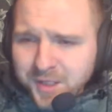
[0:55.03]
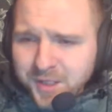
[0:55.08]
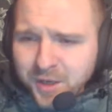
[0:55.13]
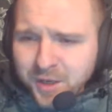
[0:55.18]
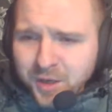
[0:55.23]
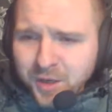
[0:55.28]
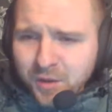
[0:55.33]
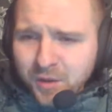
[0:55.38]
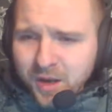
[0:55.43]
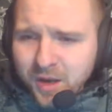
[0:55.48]
on
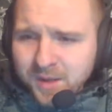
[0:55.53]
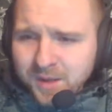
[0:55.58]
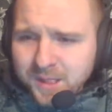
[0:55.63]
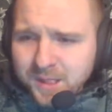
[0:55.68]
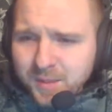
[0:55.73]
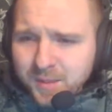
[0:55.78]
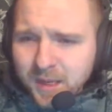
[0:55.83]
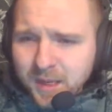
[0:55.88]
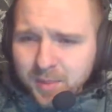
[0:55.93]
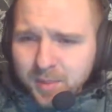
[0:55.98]
new guns,
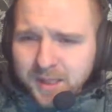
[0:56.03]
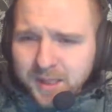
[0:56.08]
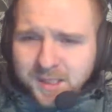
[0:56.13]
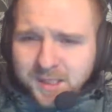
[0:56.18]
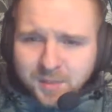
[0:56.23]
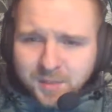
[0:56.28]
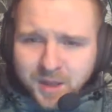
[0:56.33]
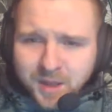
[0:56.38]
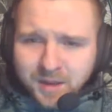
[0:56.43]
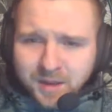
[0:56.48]
we're going to play
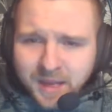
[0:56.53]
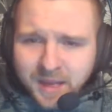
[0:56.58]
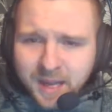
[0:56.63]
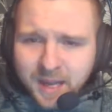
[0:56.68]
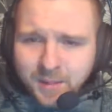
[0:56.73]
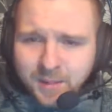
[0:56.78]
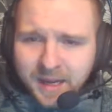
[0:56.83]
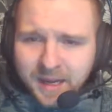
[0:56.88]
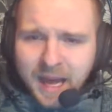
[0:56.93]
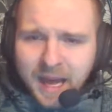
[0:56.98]
some gun
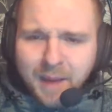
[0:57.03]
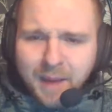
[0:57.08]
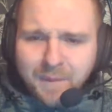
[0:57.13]
game. Like, I'm